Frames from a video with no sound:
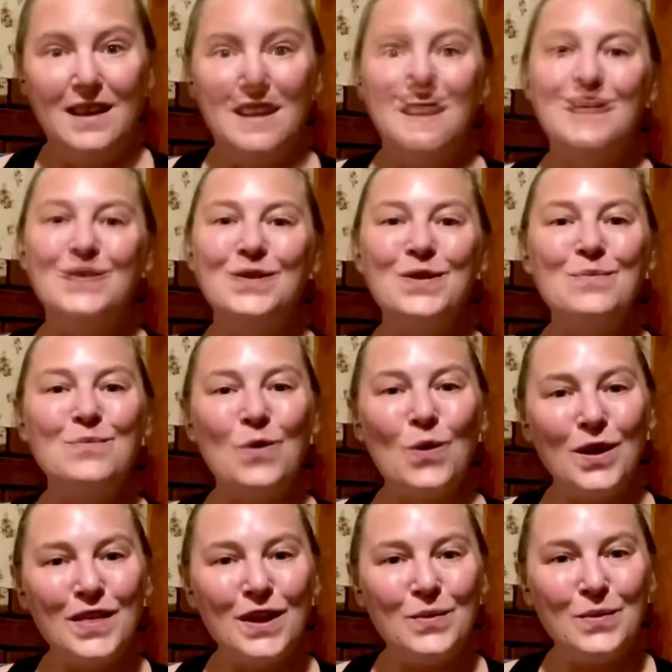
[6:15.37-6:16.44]
So the
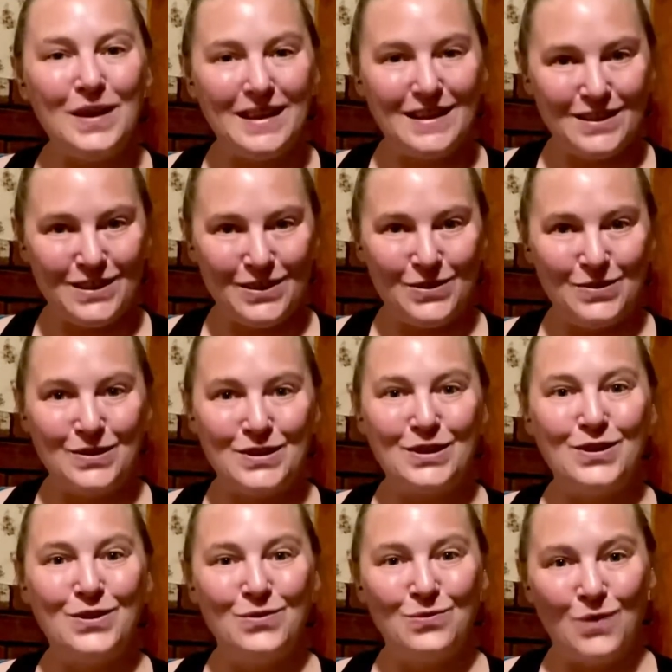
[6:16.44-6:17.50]
more that we can do to
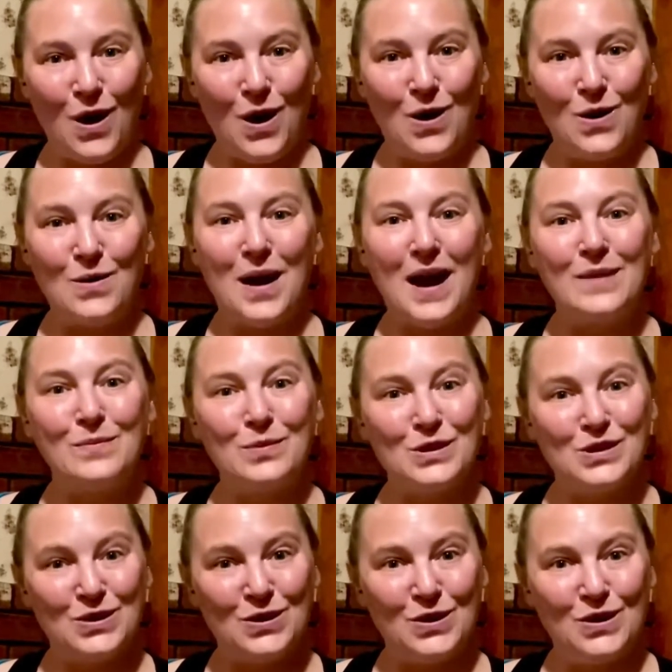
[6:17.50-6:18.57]
grow and
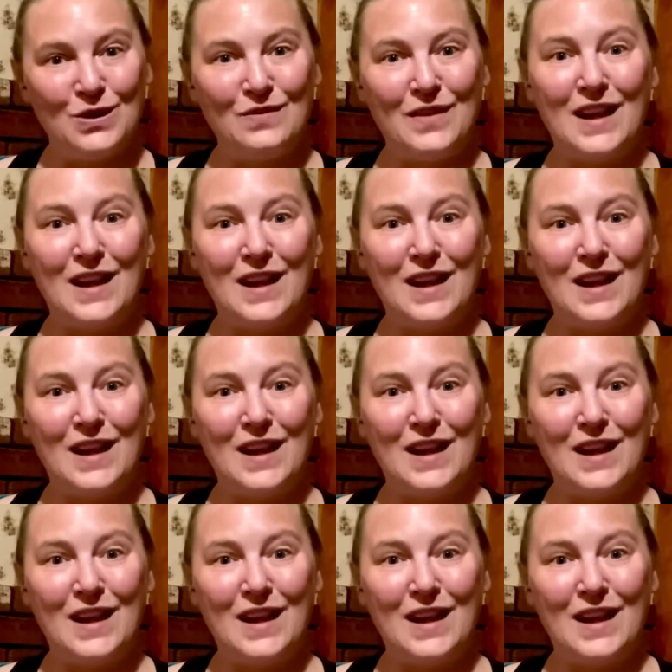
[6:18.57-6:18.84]
preserve